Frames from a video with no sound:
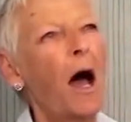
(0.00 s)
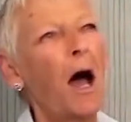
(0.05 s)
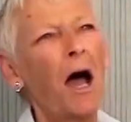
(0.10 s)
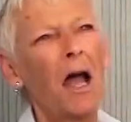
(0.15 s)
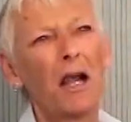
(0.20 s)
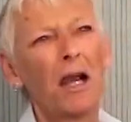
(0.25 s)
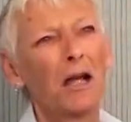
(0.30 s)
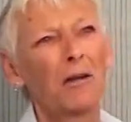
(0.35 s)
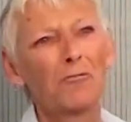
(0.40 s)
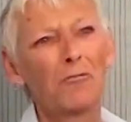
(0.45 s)

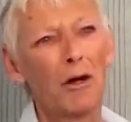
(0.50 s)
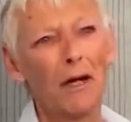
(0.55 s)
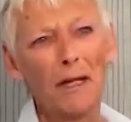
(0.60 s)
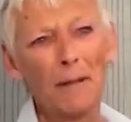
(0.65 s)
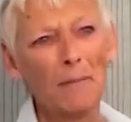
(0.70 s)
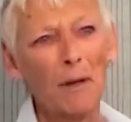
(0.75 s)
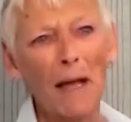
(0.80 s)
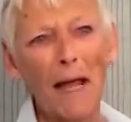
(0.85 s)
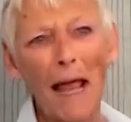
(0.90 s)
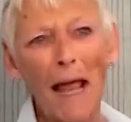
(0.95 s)
I like
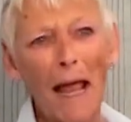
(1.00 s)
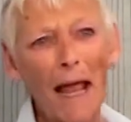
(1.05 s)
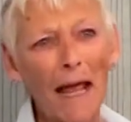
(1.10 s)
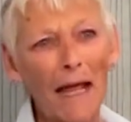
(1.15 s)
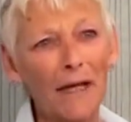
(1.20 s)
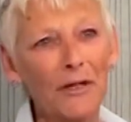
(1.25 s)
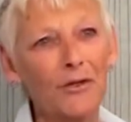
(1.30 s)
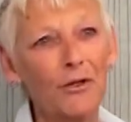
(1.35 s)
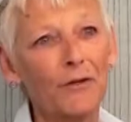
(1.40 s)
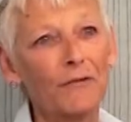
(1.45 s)
running my
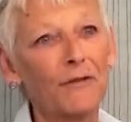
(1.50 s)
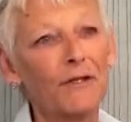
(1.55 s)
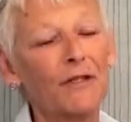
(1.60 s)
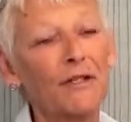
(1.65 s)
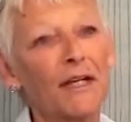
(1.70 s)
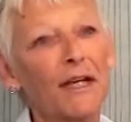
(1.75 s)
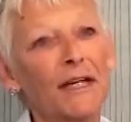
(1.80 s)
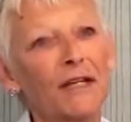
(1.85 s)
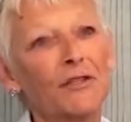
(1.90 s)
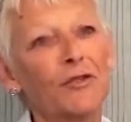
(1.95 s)
hand over the
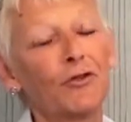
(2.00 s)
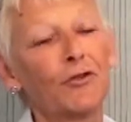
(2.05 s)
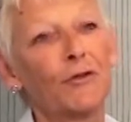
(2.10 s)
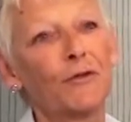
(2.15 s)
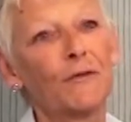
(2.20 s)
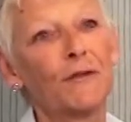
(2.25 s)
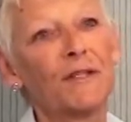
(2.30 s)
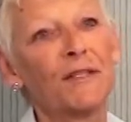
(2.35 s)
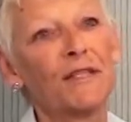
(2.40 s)
texture of the